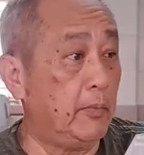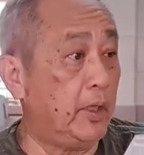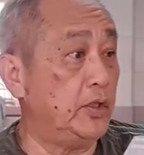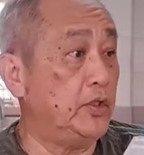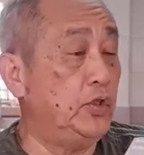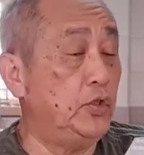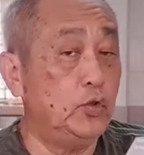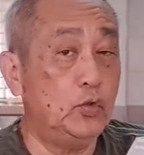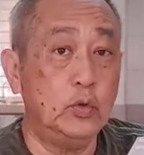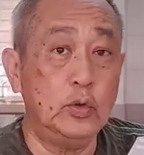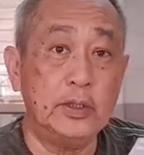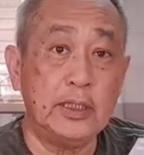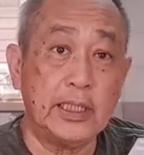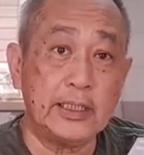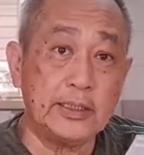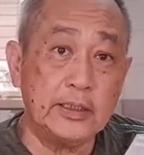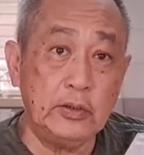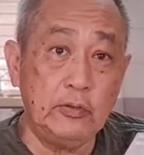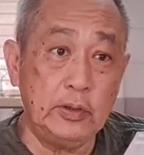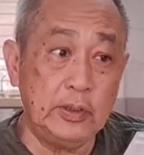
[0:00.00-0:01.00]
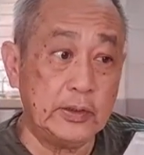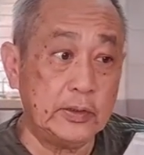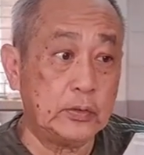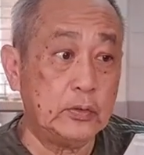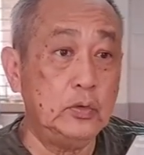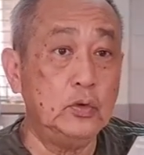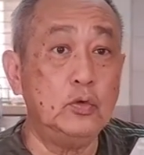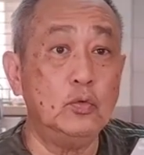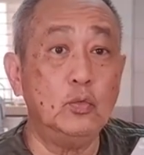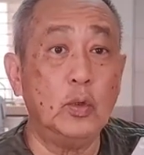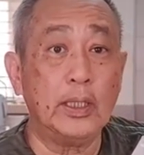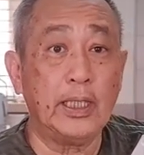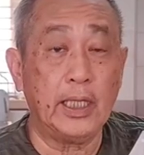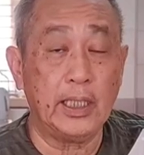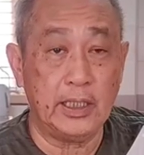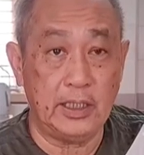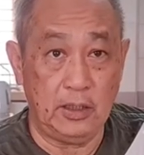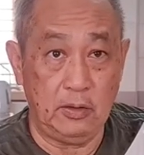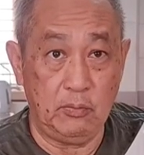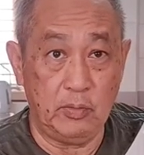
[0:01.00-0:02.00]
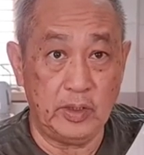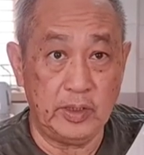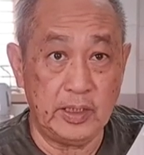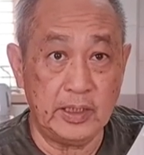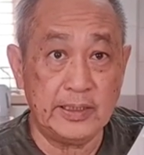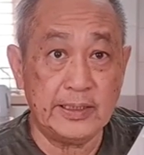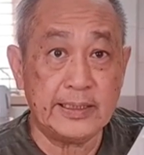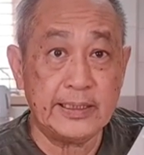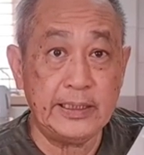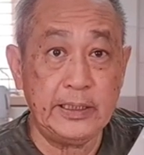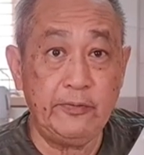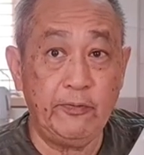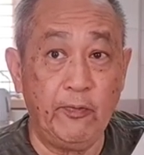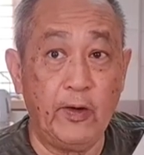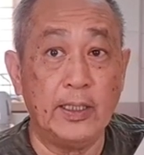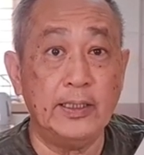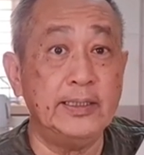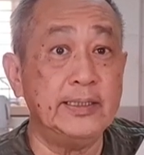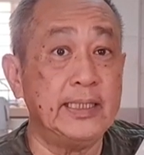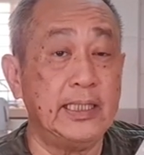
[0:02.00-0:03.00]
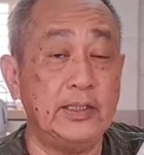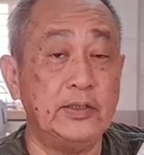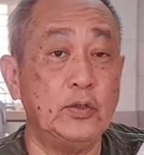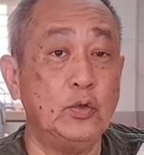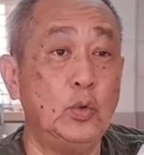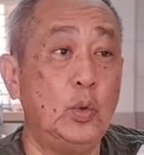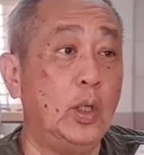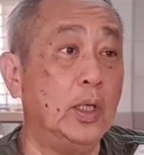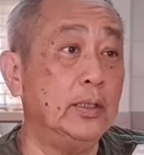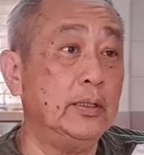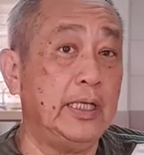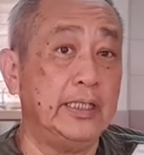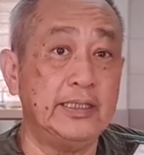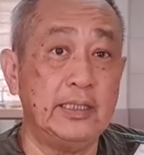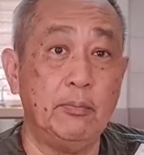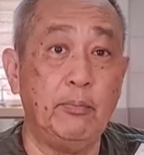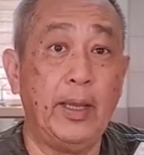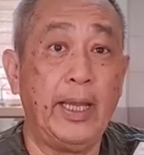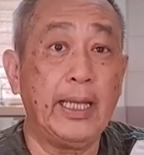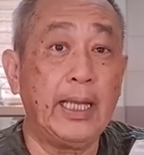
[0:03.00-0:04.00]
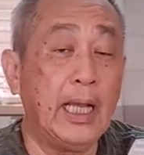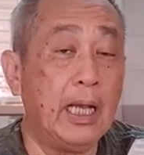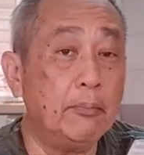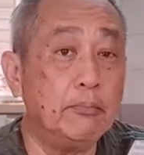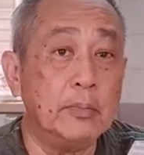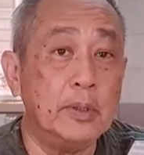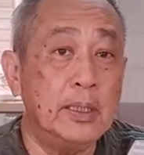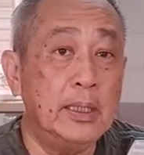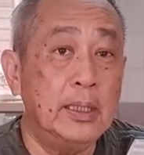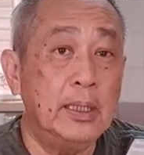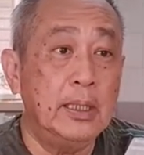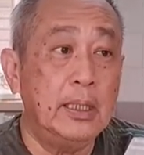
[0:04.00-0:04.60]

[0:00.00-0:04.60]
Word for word: My children are still in school. What are the emergency funds and so on as a backup?